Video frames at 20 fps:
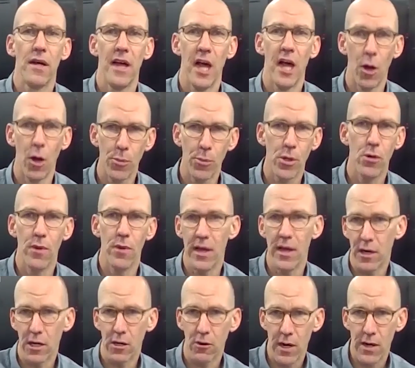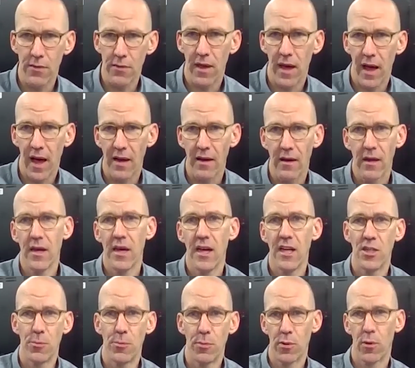Help you integrate that
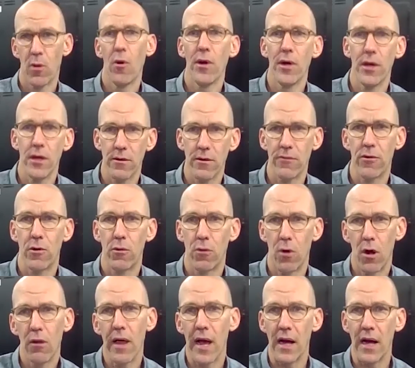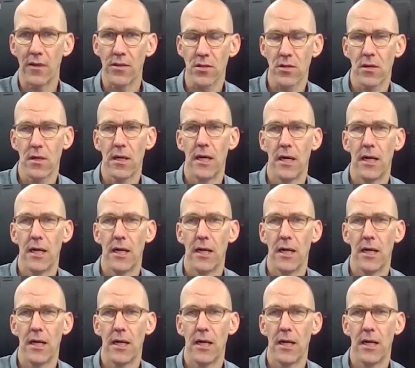and deploy it for rollouts,